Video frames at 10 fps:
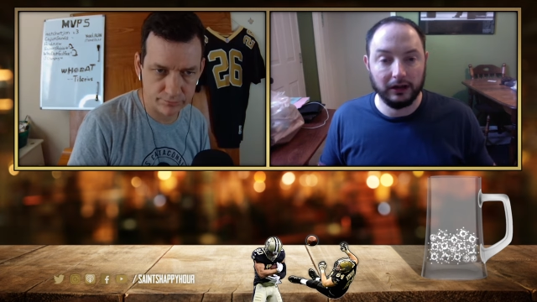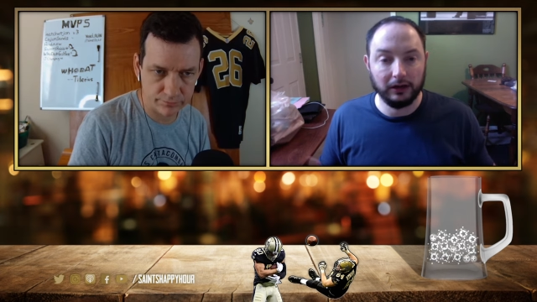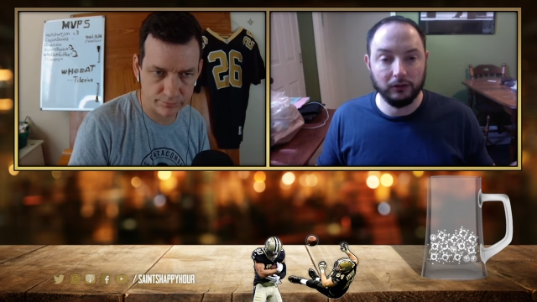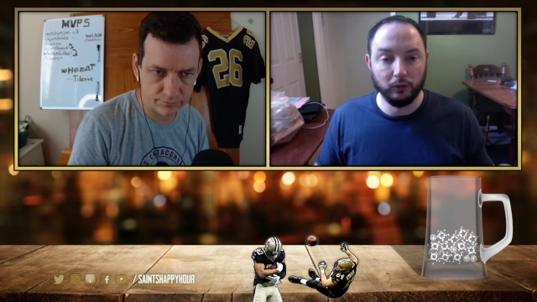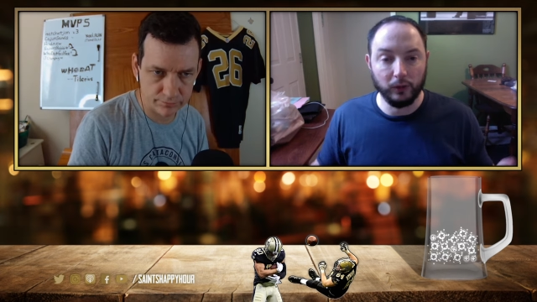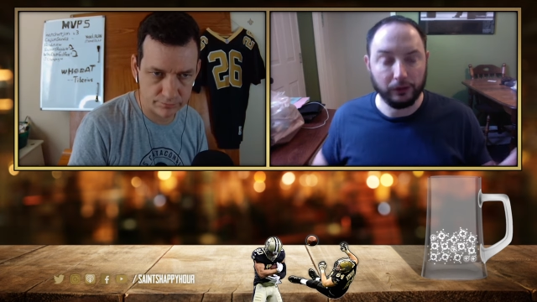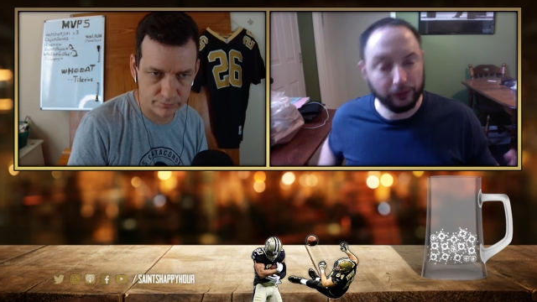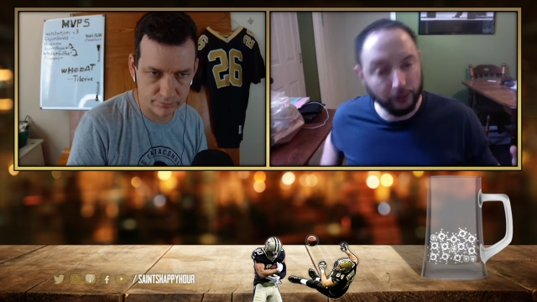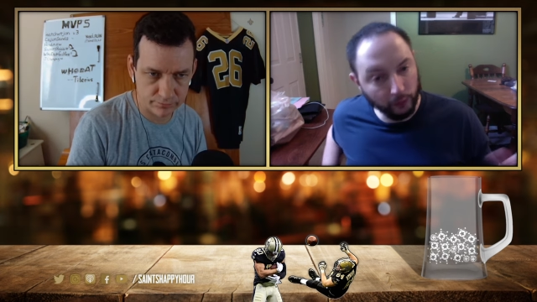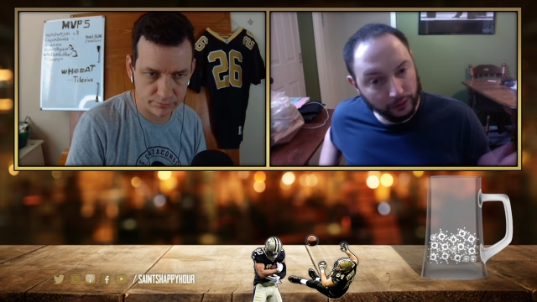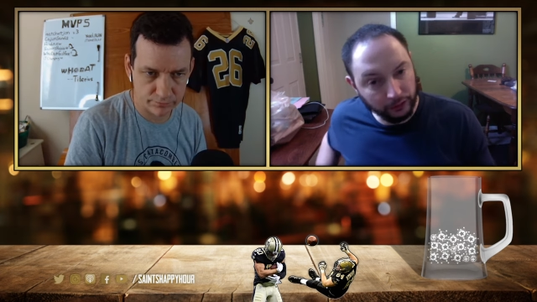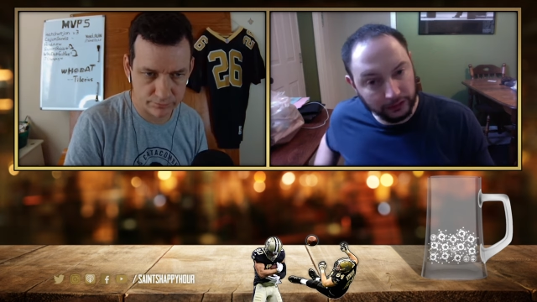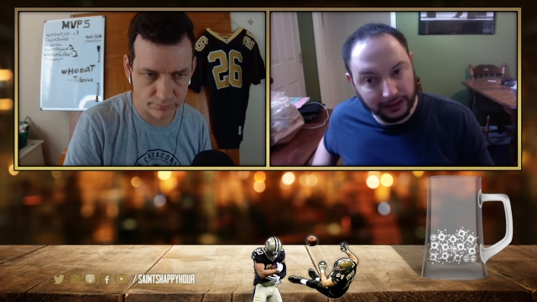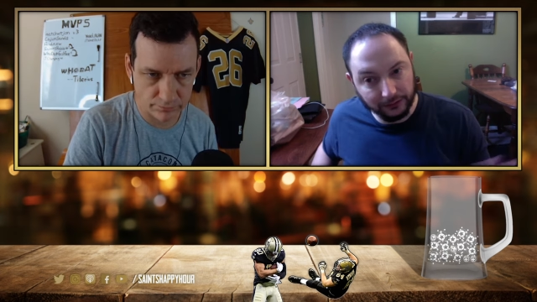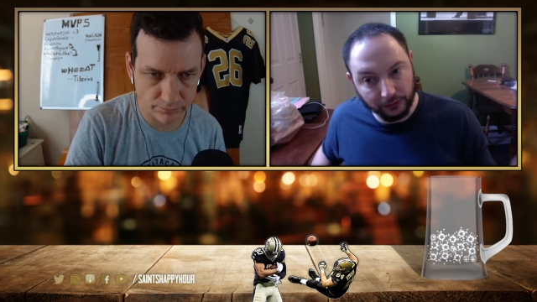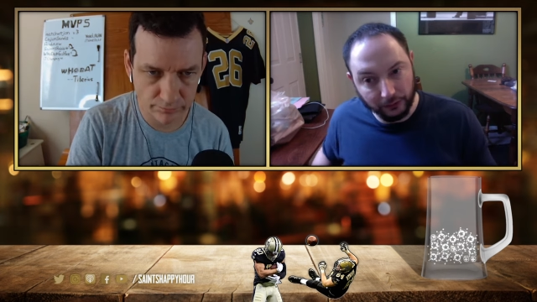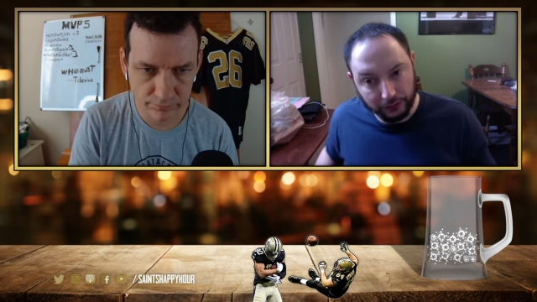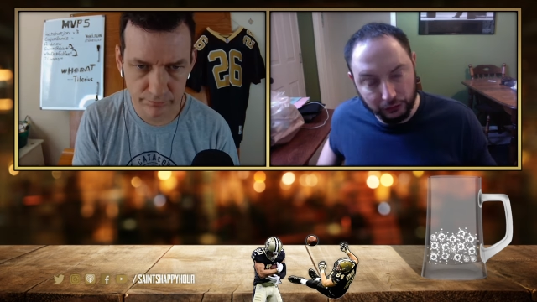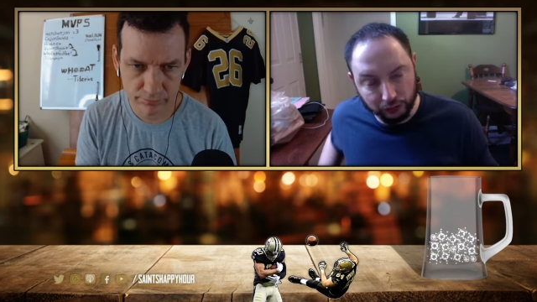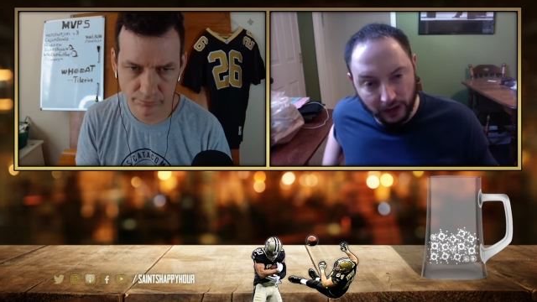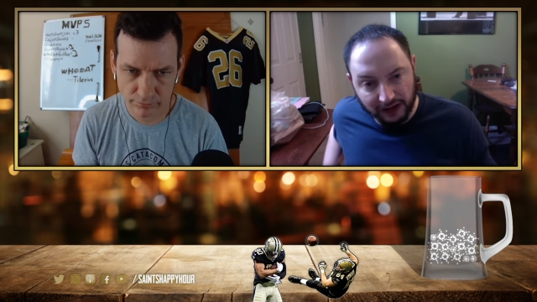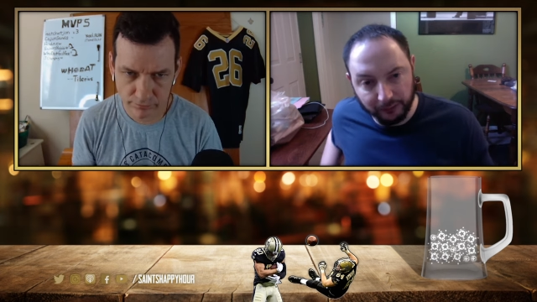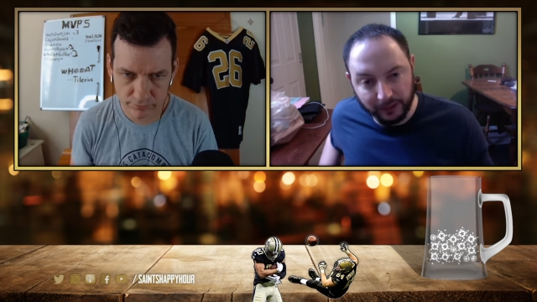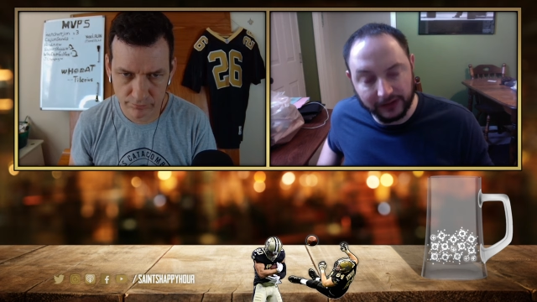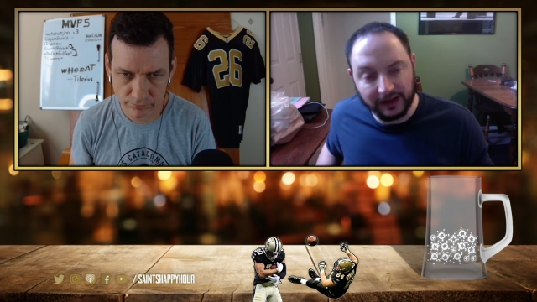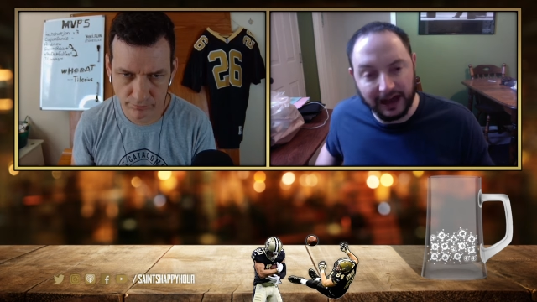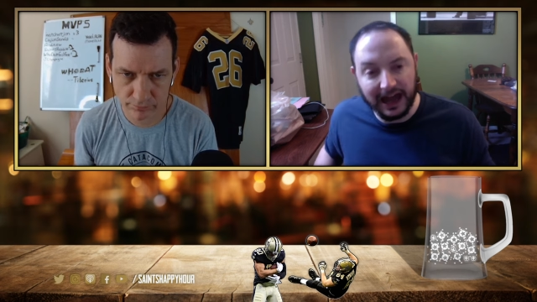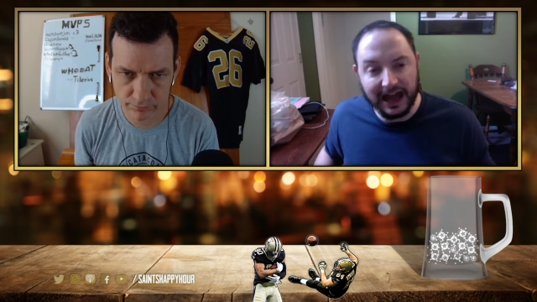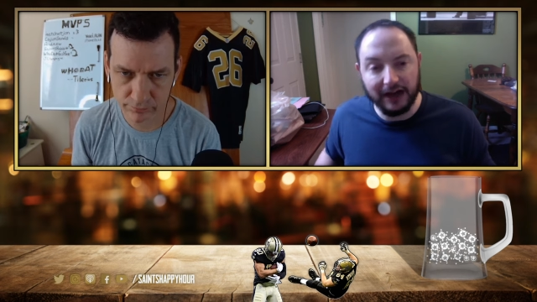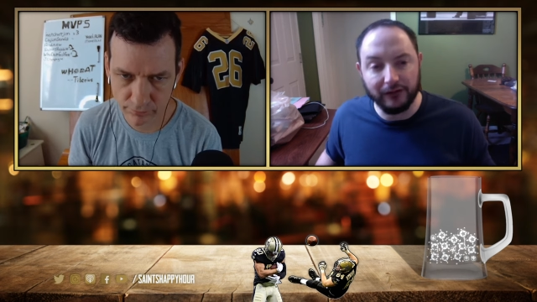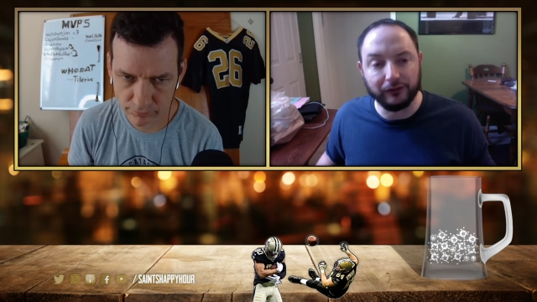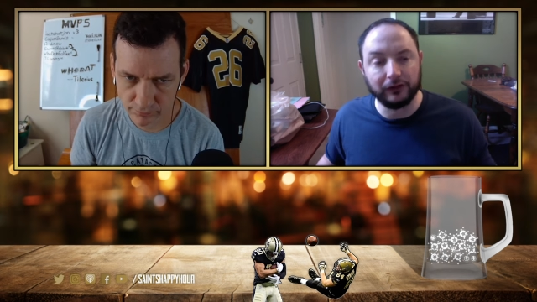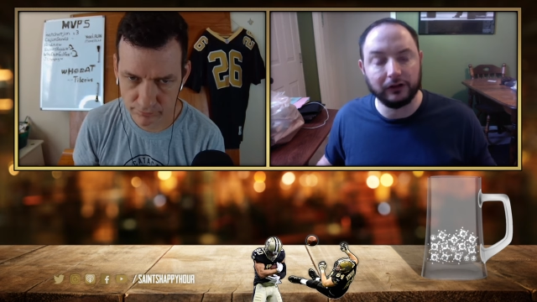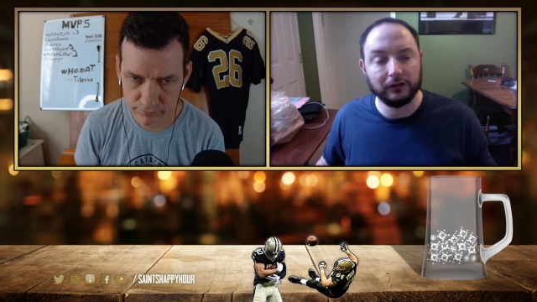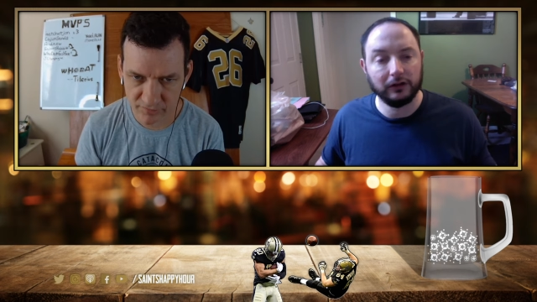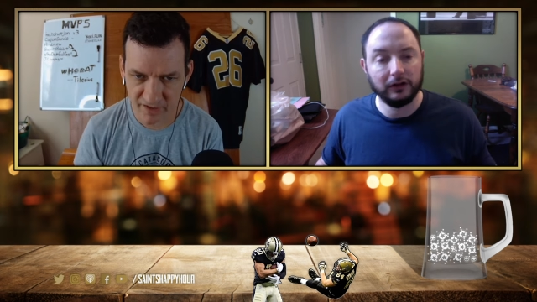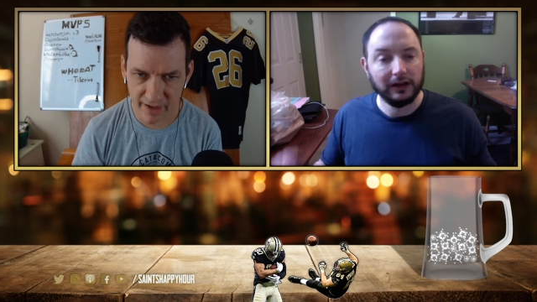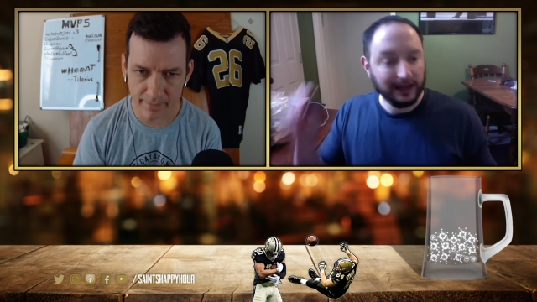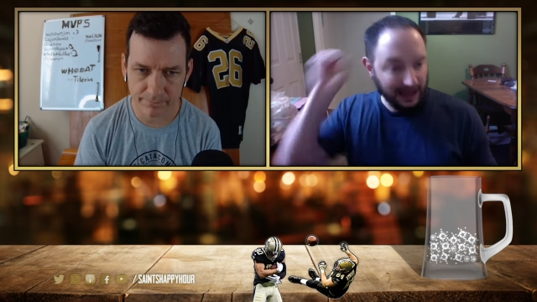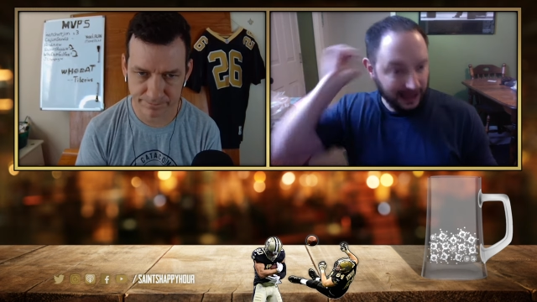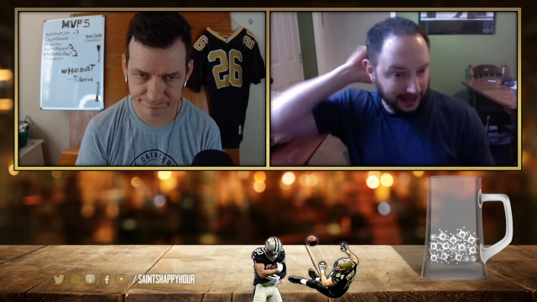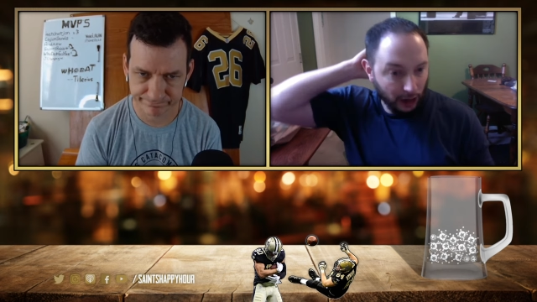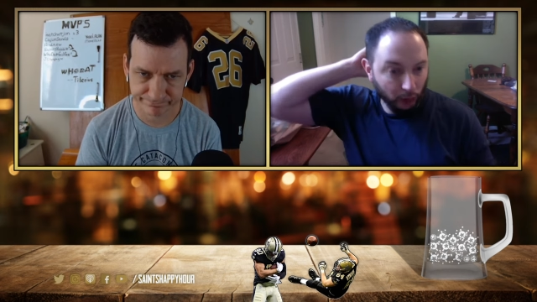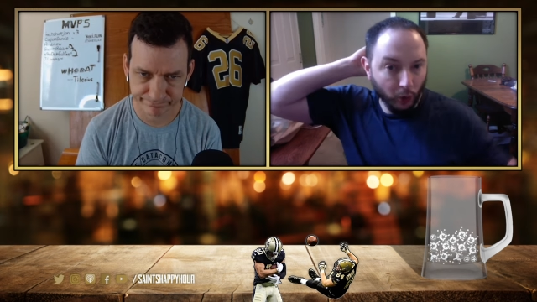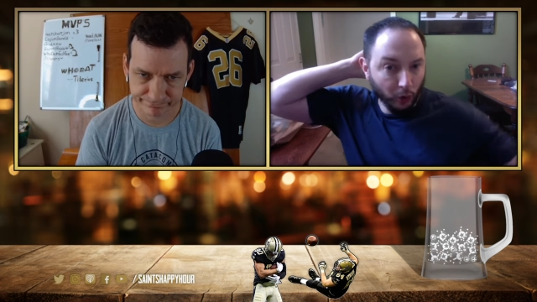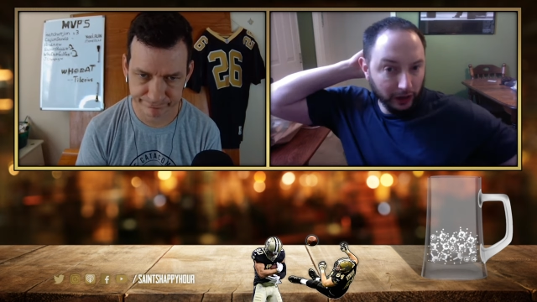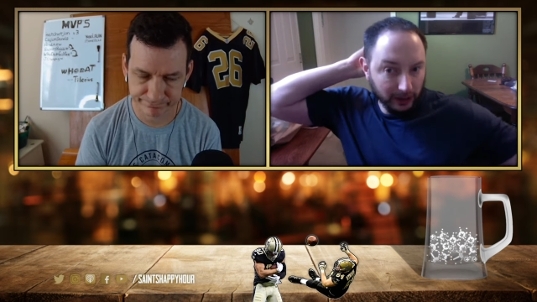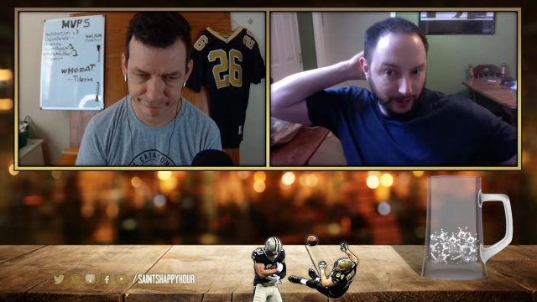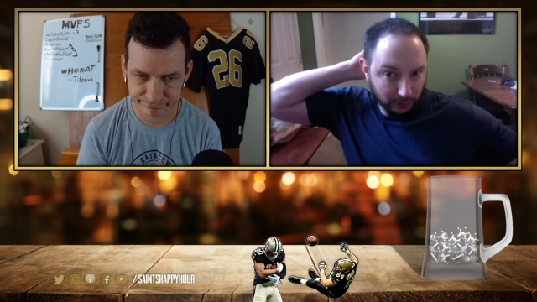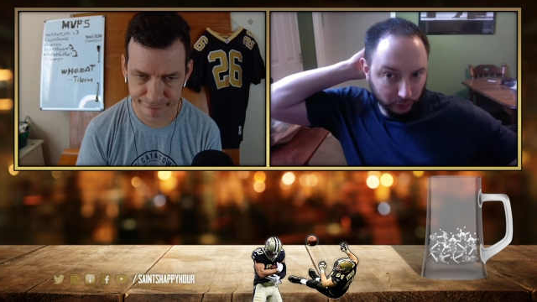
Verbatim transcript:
Speaker 1: with the, with the the few draft picks I have. Yeah, and I'll worry about